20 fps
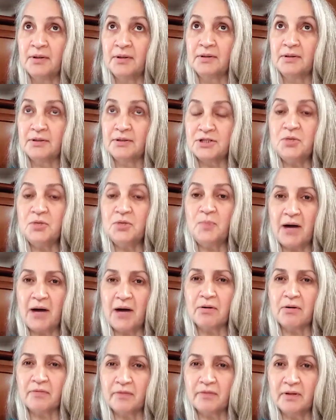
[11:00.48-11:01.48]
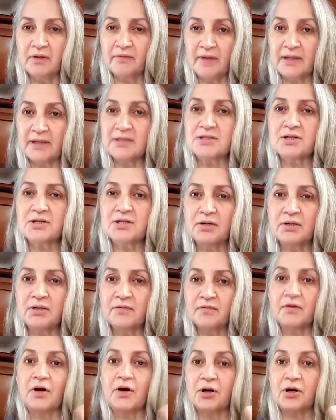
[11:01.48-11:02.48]
2 powerful events
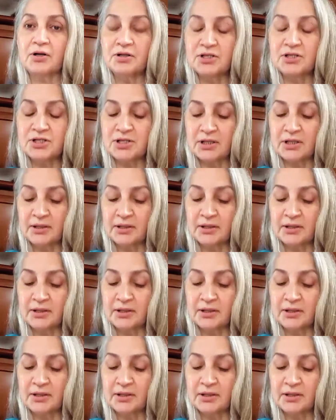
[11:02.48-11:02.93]
converged.